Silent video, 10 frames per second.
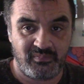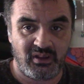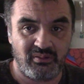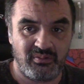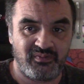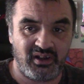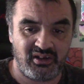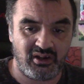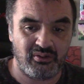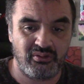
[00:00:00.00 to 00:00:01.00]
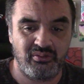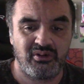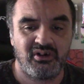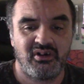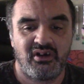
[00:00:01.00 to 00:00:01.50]
as we find out, who
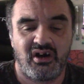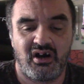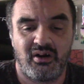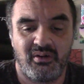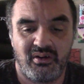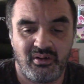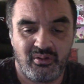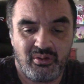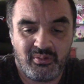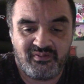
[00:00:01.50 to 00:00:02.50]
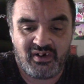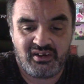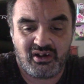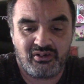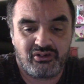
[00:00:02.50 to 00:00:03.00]
uh, uh who we
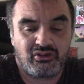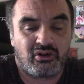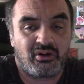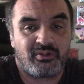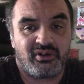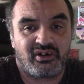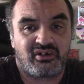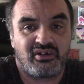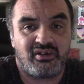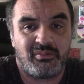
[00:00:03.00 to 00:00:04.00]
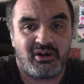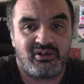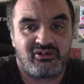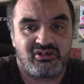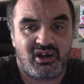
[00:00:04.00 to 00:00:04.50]
find out in the story reluctantly
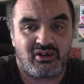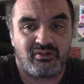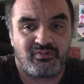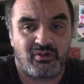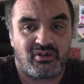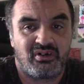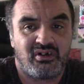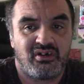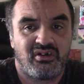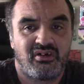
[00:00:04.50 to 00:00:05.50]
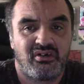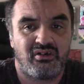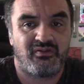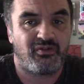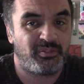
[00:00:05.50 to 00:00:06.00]
married Shadow for, you
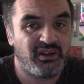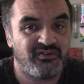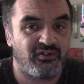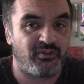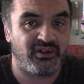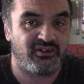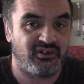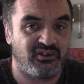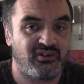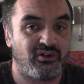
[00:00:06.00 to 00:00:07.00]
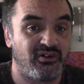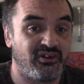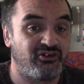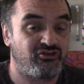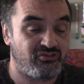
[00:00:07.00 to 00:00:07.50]
know, for peaceful reasons, or at
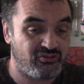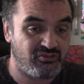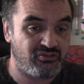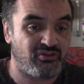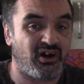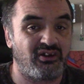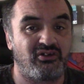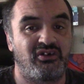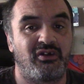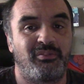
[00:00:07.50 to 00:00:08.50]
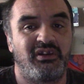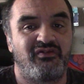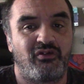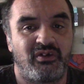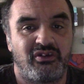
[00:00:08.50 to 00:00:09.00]
least try to attempt
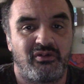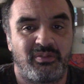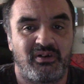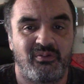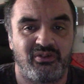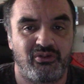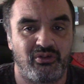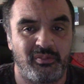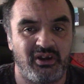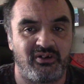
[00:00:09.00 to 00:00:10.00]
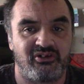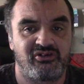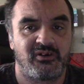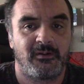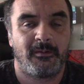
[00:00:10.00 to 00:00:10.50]
peaceful reasons, but with through the marriage.